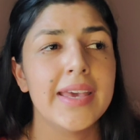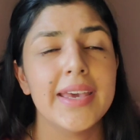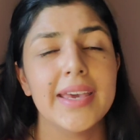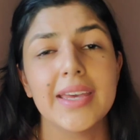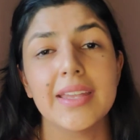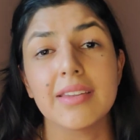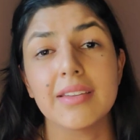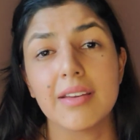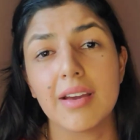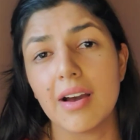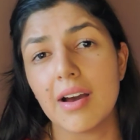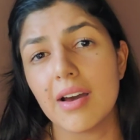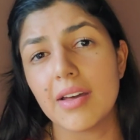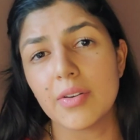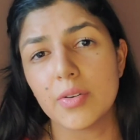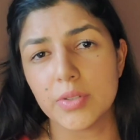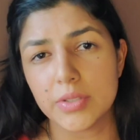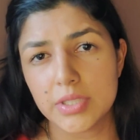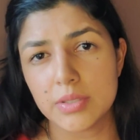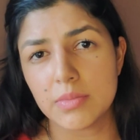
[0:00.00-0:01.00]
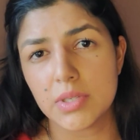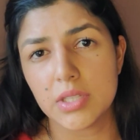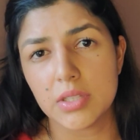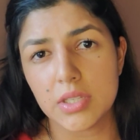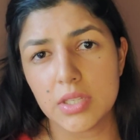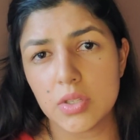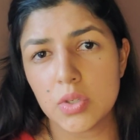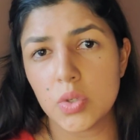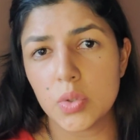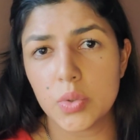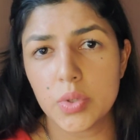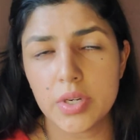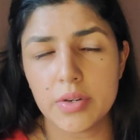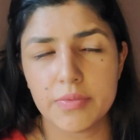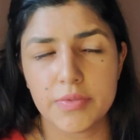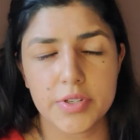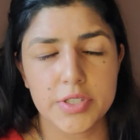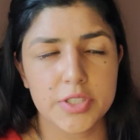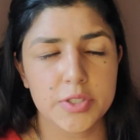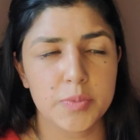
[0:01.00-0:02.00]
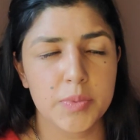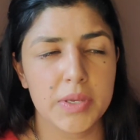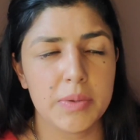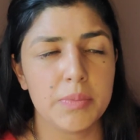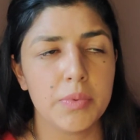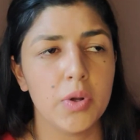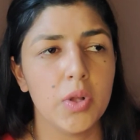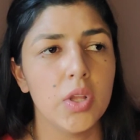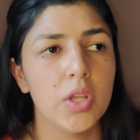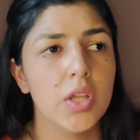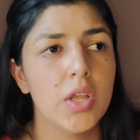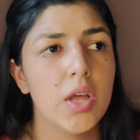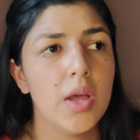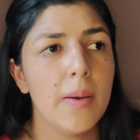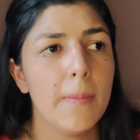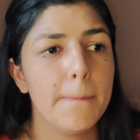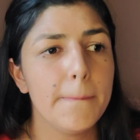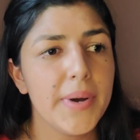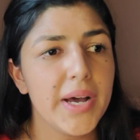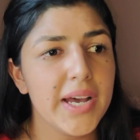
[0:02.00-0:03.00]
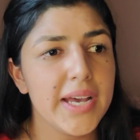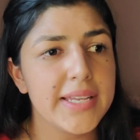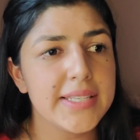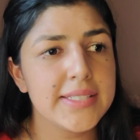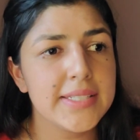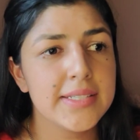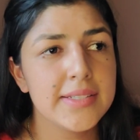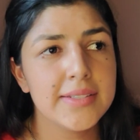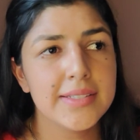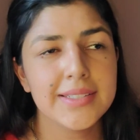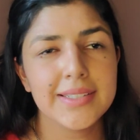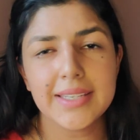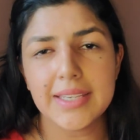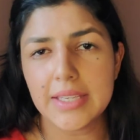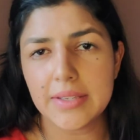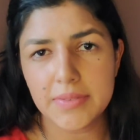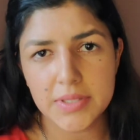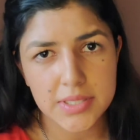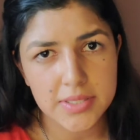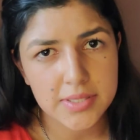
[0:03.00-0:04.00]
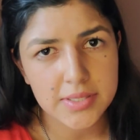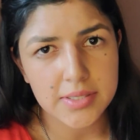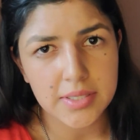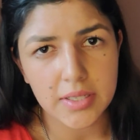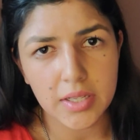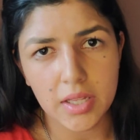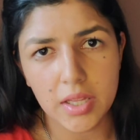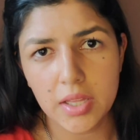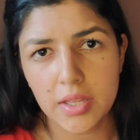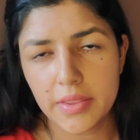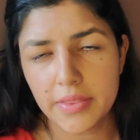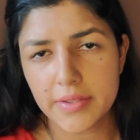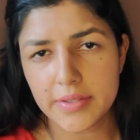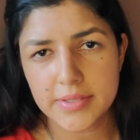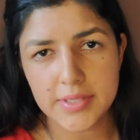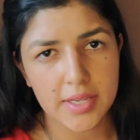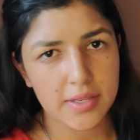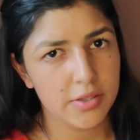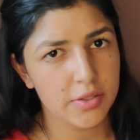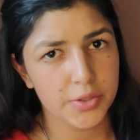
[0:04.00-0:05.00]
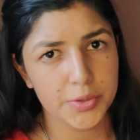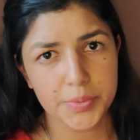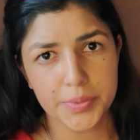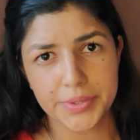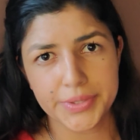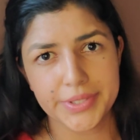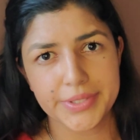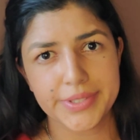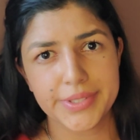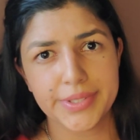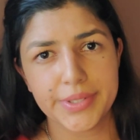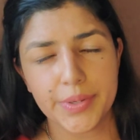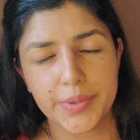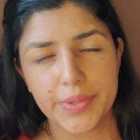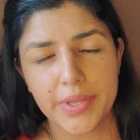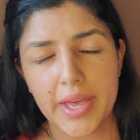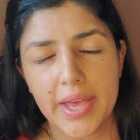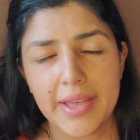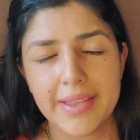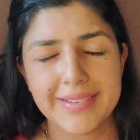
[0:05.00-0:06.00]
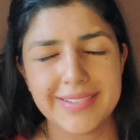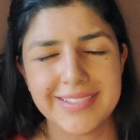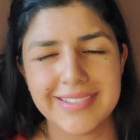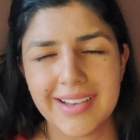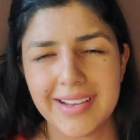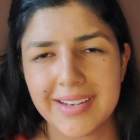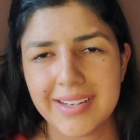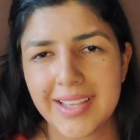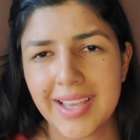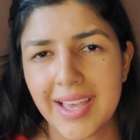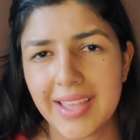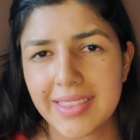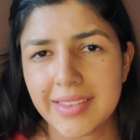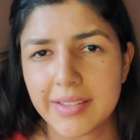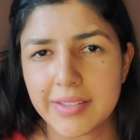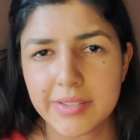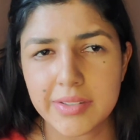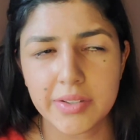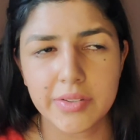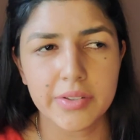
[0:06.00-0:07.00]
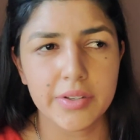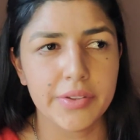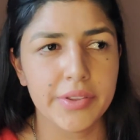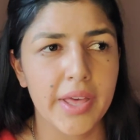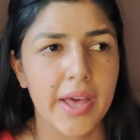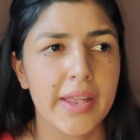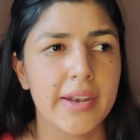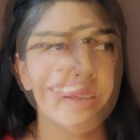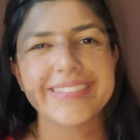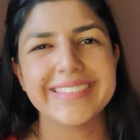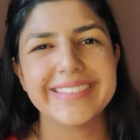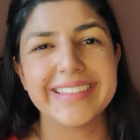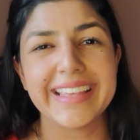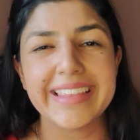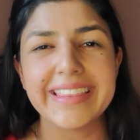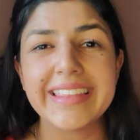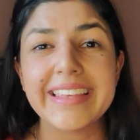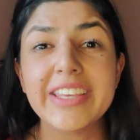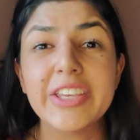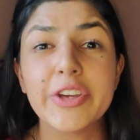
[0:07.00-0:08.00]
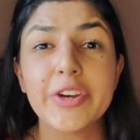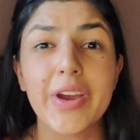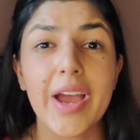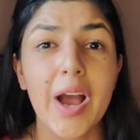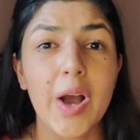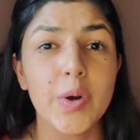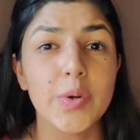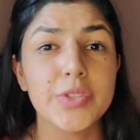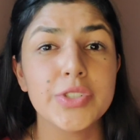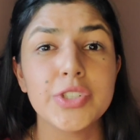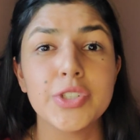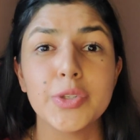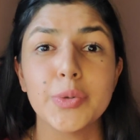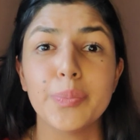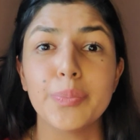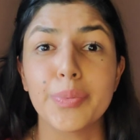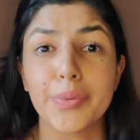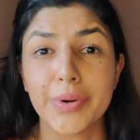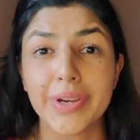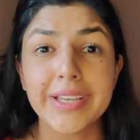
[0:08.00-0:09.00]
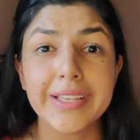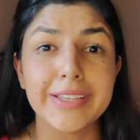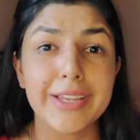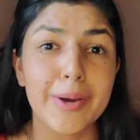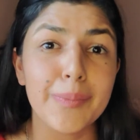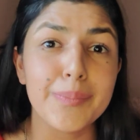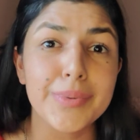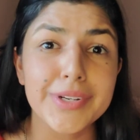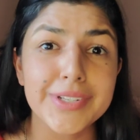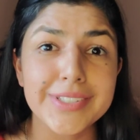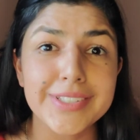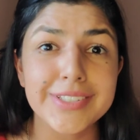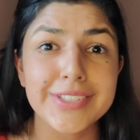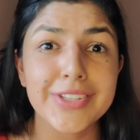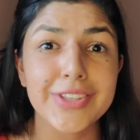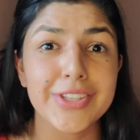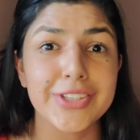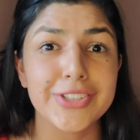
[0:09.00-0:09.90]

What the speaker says: and God ultimately who converts people. But even still, the secular world doesn't know that. Non-Catholics don't know that. They think you're out to bring numbers into the